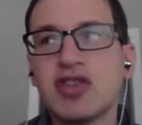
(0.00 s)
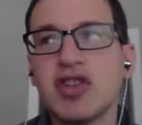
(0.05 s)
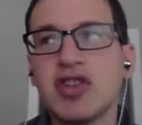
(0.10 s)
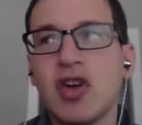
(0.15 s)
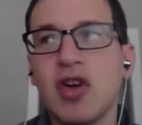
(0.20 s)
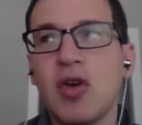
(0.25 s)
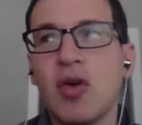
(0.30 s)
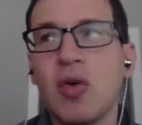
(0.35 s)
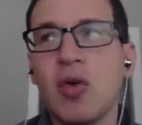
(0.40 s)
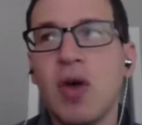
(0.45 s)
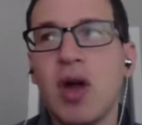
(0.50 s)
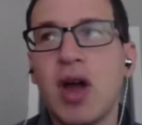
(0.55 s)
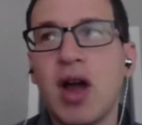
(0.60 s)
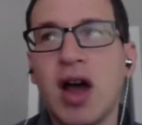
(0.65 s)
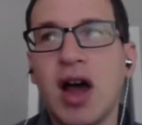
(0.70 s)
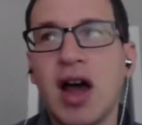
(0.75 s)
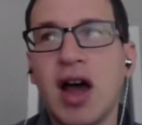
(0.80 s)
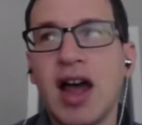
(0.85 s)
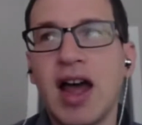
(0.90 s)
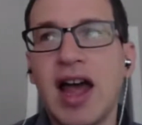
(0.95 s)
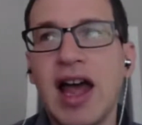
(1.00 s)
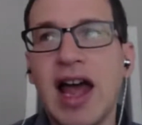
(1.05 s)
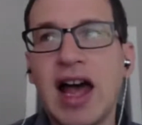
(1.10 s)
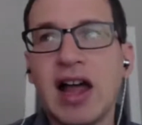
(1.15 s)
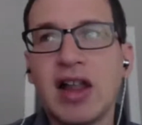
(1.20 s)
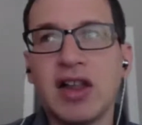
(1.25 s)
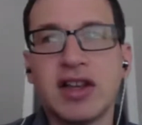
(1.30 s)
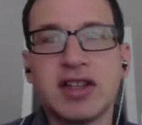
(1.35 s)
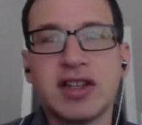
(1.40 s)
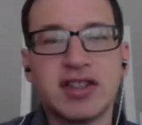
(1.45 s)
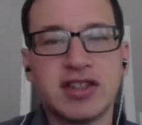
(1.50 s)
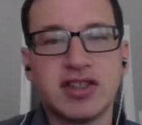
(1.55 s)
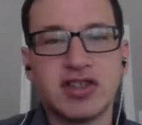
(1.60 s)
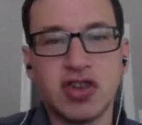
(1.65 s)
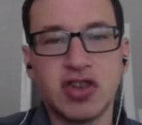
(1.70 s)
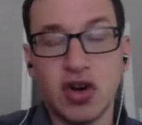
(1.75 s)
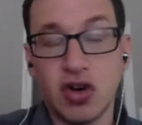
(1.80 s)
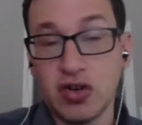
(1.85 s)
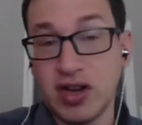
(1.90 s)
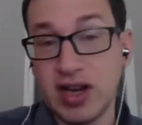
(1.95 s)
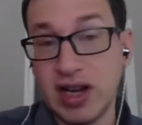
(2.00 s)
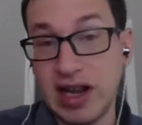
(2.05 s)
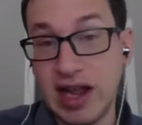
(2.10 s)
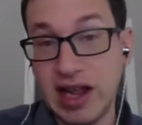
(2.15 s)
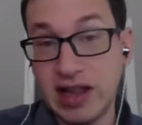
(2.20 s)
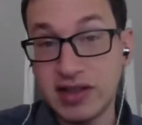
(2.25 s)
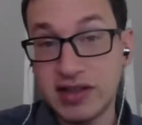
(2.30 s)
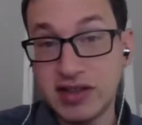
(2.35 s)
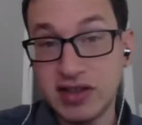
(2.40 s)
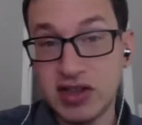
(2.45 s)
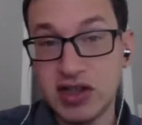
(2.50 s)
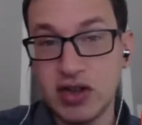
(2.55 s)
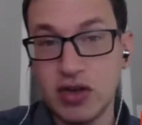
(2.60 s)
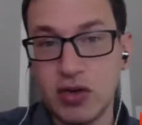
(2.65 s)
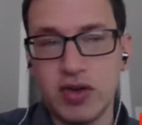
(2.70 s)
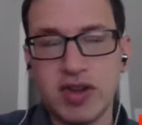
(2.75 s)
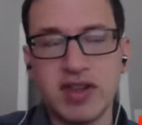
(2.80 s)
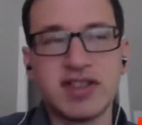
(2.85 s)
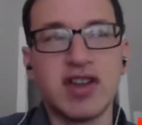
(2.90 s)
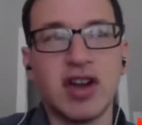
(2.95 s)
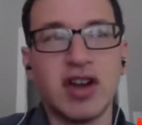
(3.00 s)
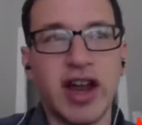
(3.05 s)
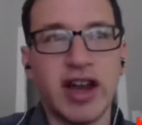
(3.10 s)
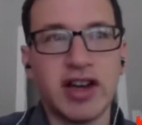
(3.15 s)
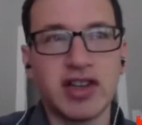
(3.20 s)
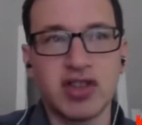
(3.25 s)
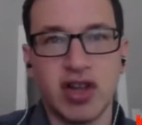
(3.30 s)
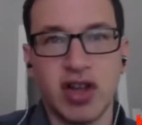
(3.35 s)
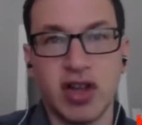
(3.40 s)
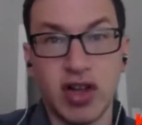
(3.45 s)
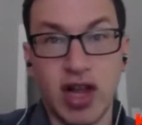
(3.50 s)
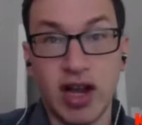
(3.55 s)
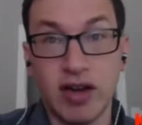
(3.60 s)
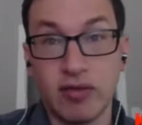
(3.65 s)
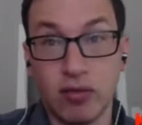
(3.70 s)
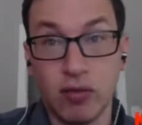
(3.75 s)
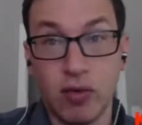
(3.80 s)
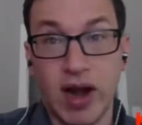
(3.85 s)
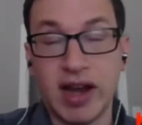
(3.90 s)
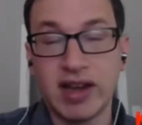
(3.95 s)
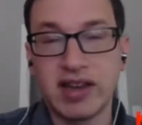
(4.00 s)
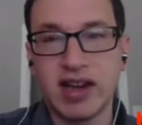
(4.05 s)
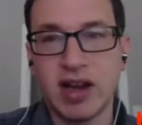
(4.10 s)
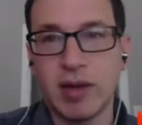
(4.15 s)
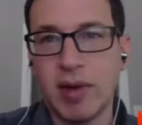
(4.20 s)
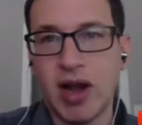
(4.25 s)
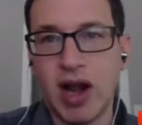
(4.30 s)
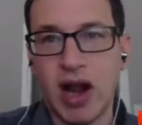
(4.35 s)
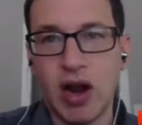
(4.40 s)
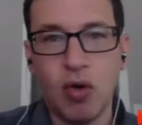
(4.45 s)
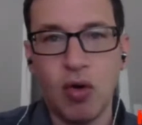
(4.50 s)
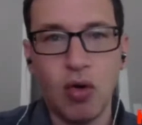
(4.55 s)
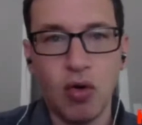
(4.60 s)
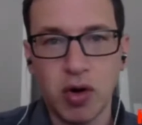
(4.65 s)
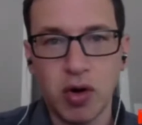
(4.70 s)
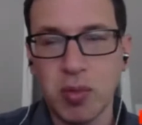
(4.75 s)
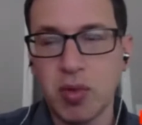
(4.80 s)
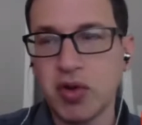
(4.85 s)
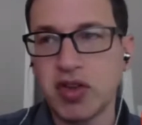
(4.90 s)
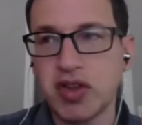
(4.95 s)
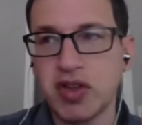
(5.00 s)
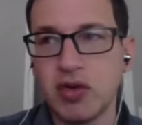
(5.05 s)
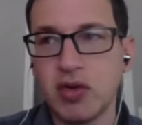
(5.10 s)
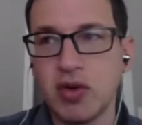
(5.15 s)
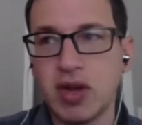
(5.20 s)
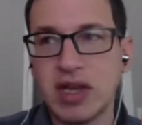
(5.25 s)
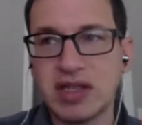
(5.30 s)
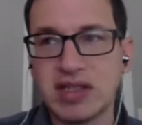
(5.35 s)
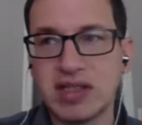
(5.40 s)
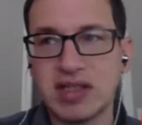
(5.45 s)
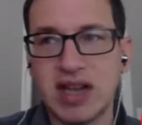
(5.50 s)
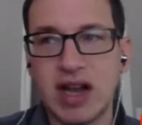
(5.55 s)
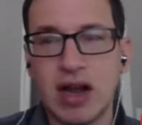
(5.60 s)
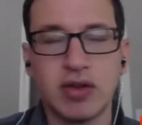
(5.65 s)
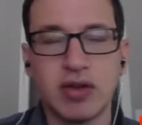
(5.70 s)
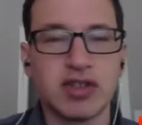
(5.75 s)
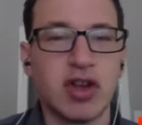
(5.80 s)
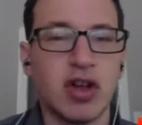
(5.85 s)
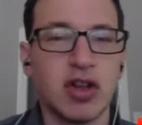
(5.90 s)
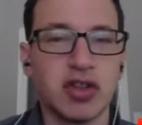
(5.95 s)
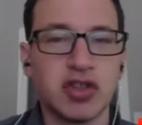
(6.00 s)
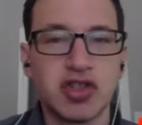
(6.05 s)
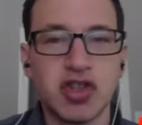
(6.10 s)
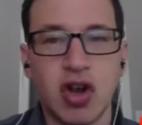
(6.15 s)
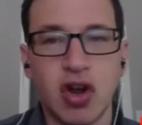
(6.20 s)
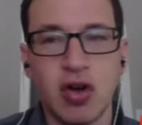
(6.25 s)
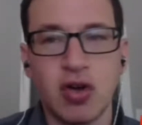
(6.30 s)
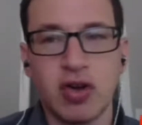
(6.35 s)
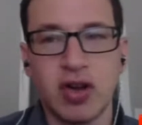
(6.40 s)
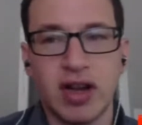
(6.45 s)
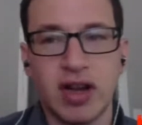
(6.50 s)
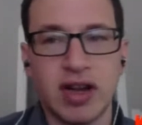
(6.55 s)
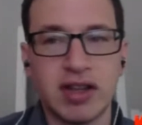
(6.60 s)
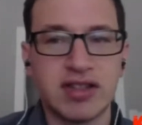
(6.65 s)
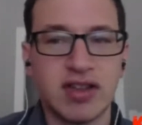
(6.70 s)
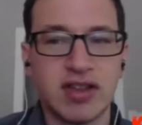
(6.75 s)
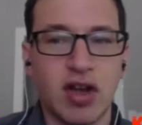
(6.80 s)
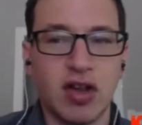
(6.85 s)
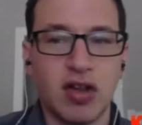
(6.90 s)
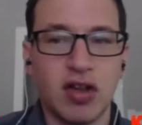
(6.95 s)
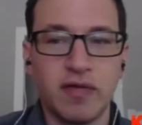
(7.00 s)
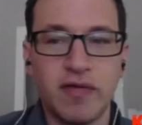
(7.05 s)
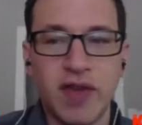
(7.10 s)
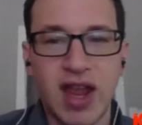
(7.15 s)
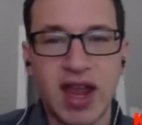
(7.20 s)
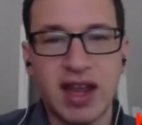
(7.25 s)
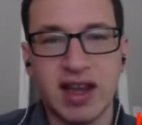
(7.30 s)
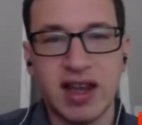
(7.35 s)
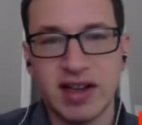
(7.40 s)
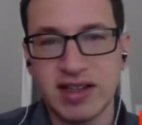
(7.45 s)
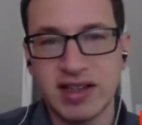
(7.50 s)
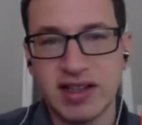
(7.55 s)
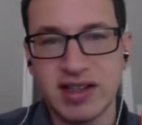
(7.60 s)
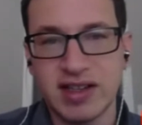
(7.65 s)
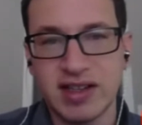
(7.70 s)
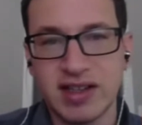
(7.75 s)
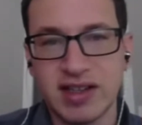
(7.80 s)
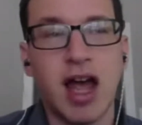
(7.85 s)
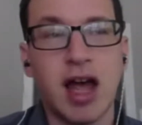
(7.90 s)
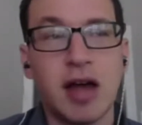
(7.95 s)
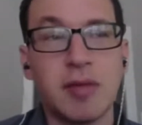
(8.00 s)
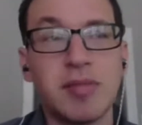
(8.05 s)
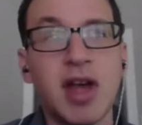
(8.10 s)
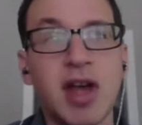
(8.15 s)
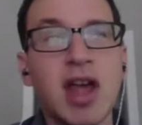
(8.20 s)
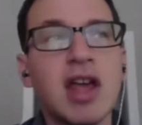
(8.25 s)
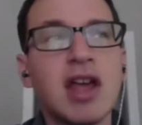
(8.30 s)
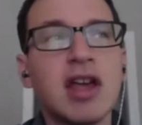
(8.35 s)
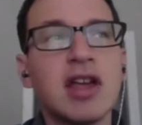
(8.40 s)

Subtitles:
So Alex turned against Q, and he's done actually a lot of ranting about how horrible Q is and how it's all a joke and it's all fake and a psyop.